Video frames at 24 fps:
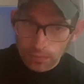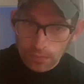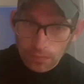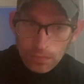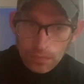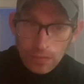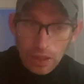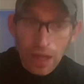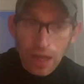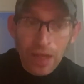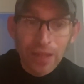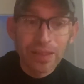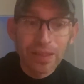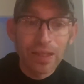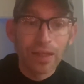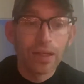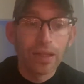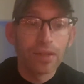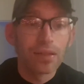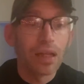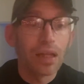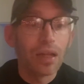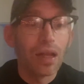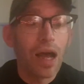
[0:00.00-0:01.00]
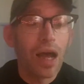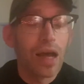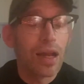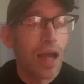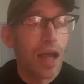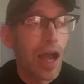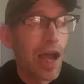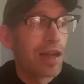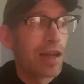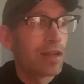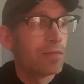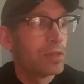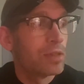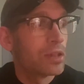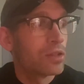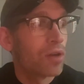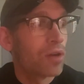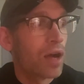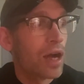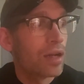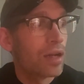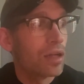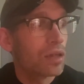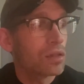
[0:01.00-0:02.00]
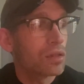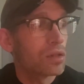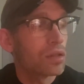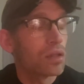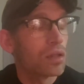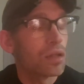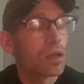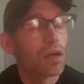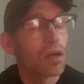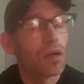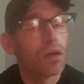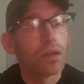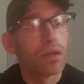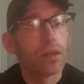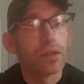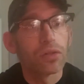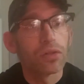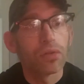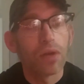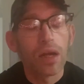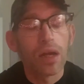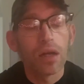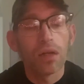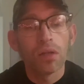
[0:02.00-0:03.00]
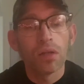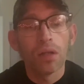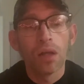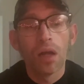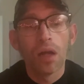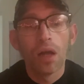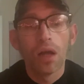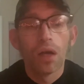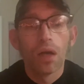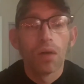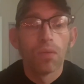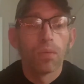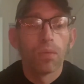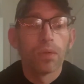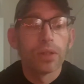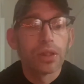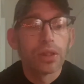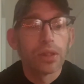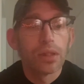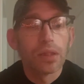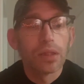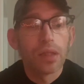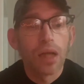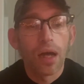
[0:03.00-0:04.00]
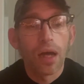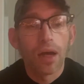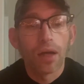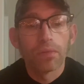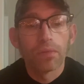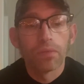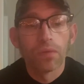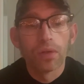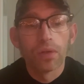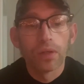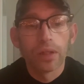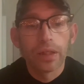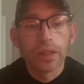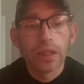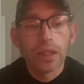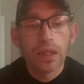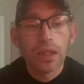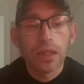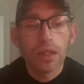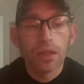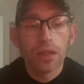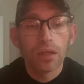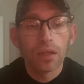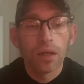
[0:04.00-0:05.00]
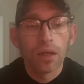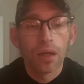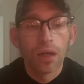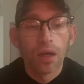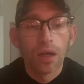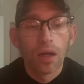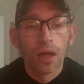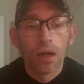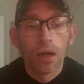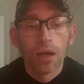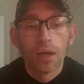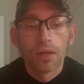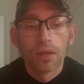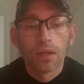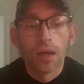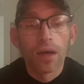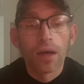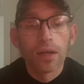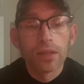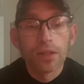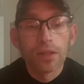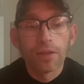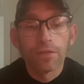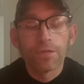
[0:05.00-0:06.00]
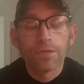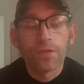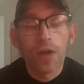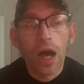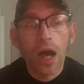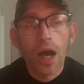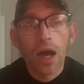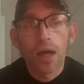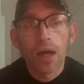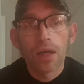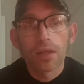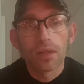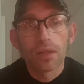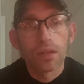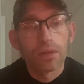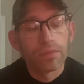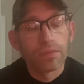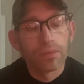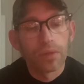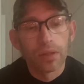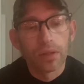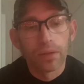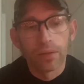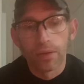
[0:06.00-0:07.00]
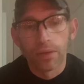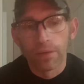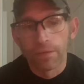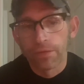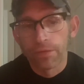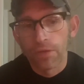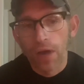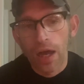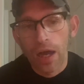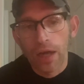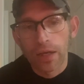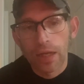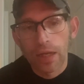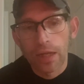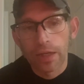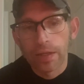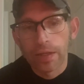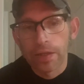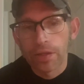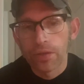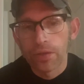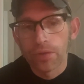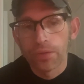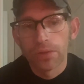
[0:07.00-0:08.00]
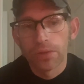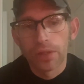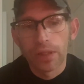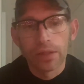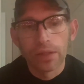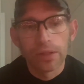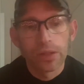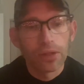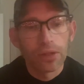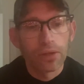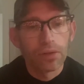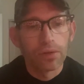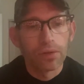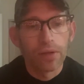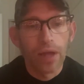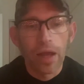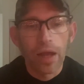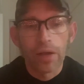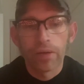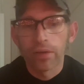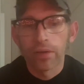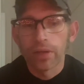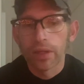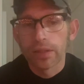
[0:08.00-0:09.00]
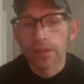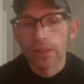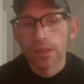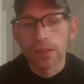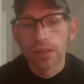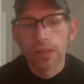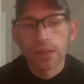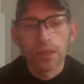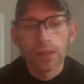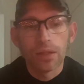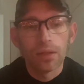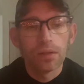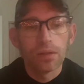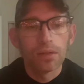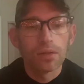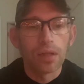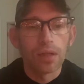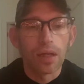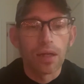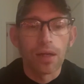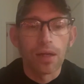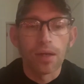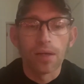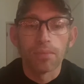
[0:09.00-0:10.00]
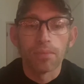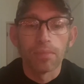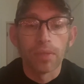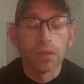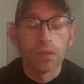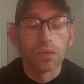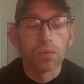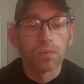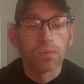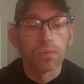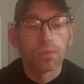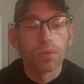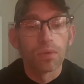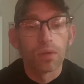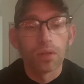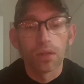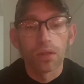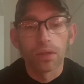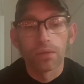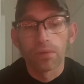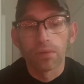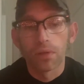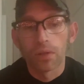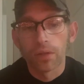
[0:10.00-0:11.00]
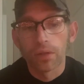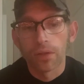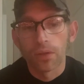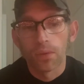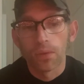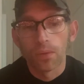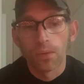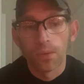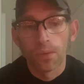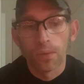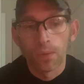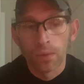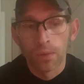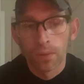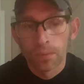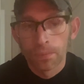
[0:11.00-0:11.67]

I said there's a lot of animatronics on the trail, which is really neat. Tons of fog. The fog that they use in certain areas and scenes is really, really cool.